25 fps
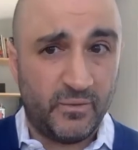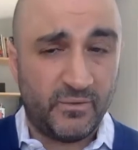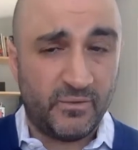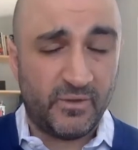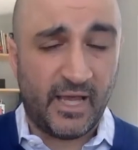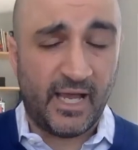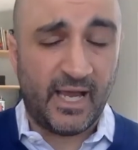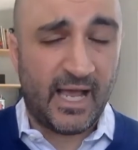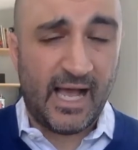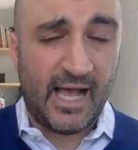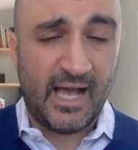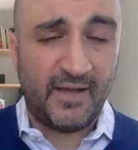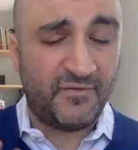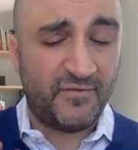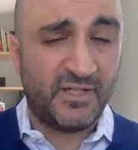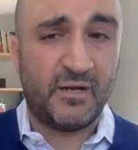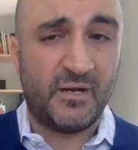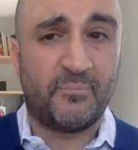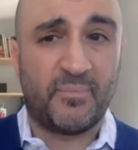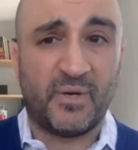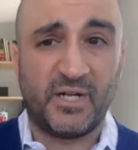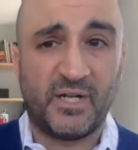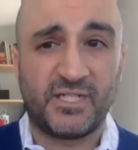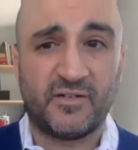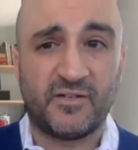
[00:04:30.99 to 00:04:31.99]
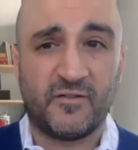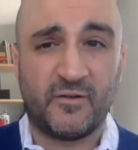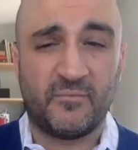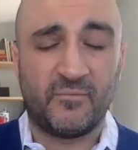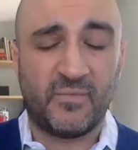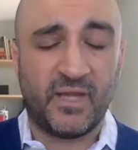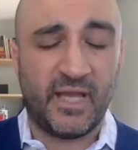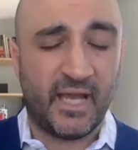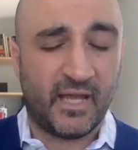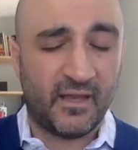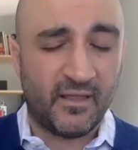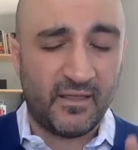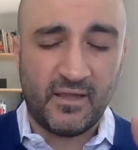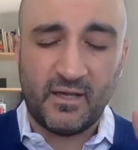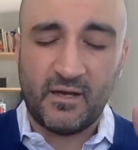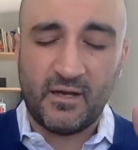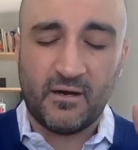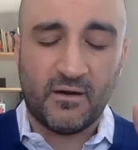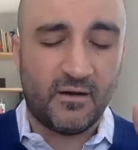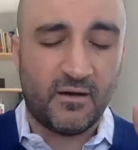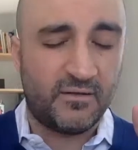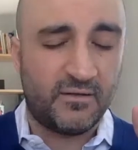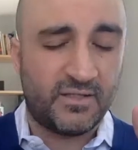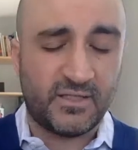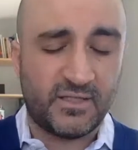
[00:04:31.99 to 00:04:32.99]
Like I've done a bunch of them, like
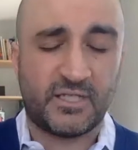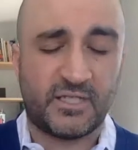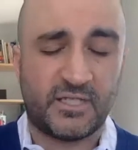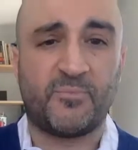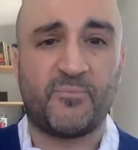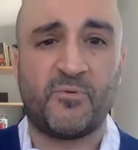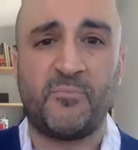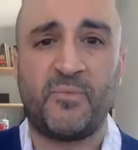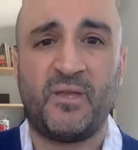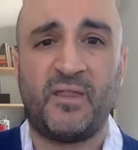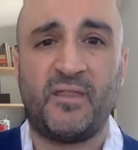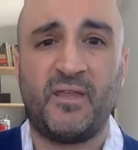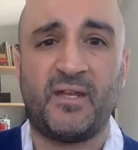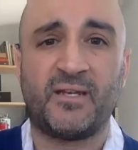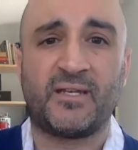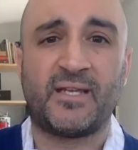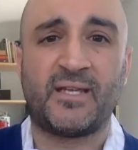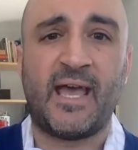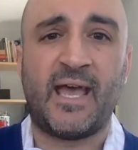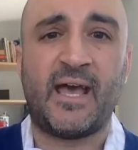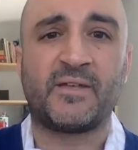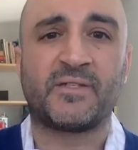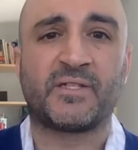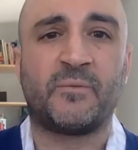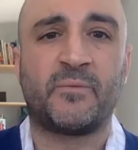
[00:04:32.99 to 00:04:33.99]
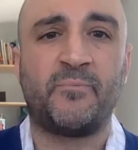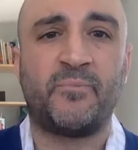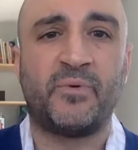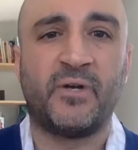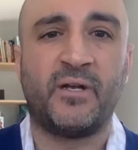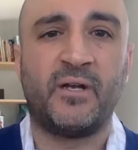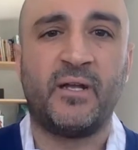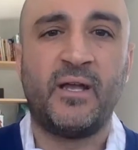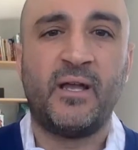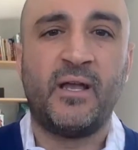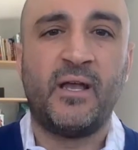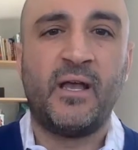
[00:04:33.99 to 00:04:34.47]
they're such a Promethean task, but